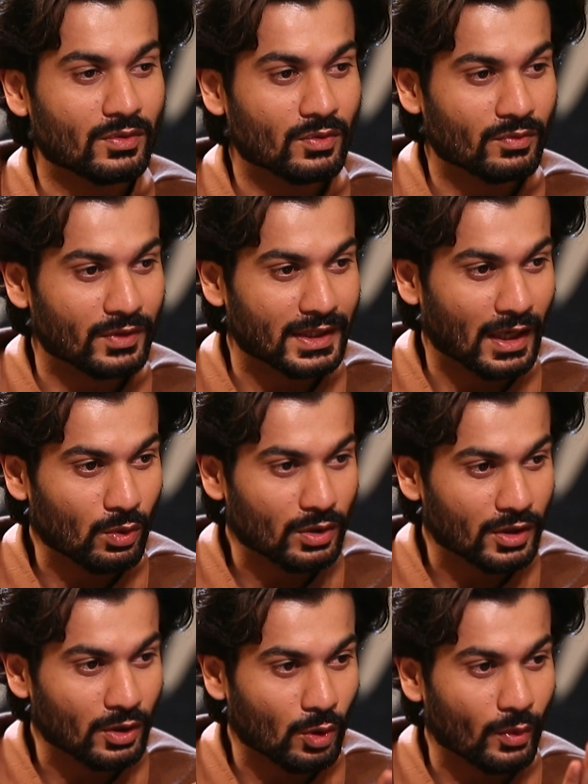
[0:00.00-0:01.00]

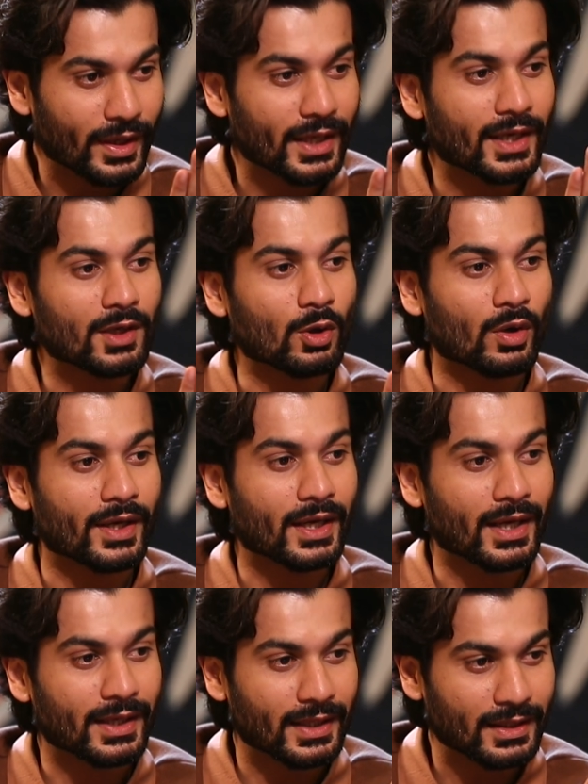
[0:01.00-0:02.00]
without knowing and talking,
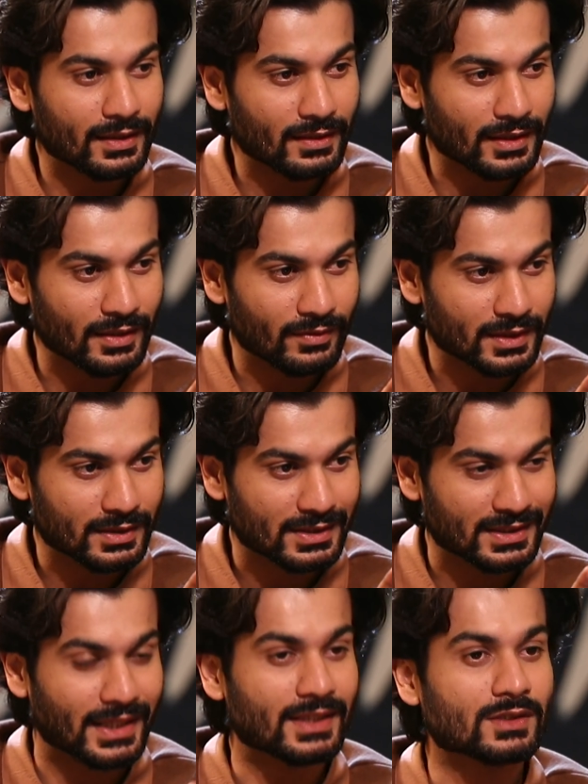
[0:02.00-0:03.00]
I can even
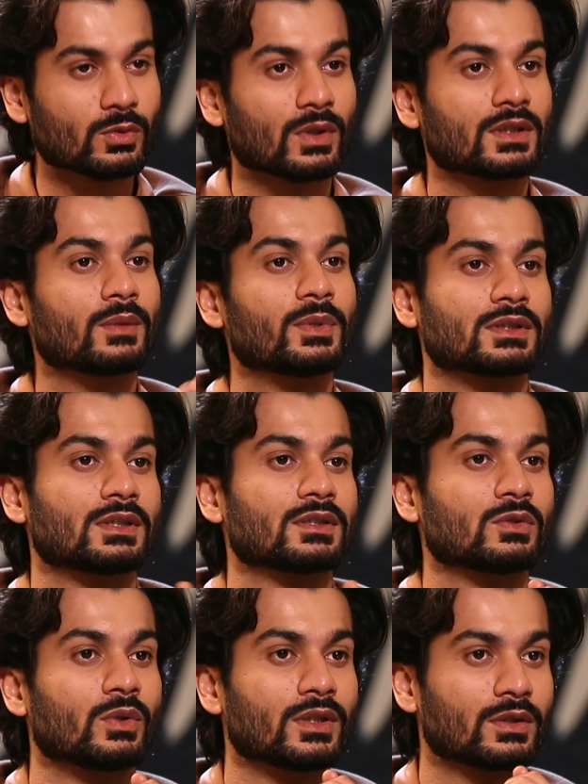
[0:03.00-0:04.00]
sense what the person is
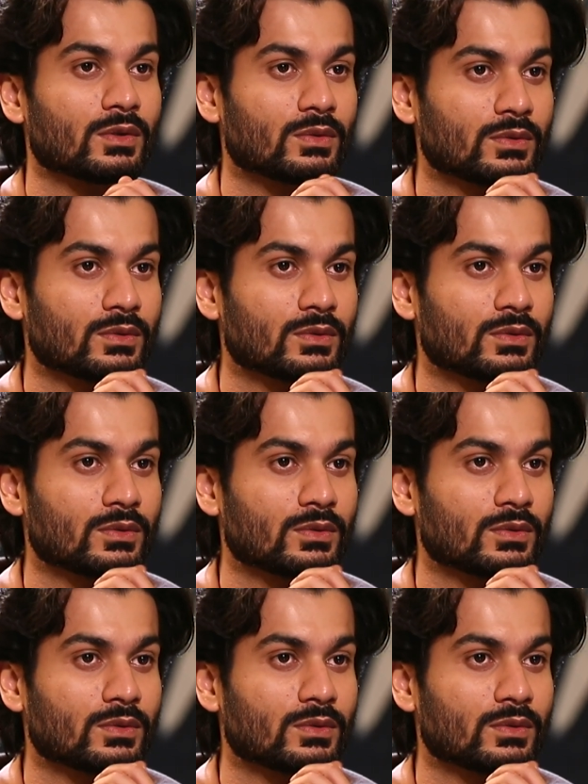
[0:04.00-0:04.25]
going through.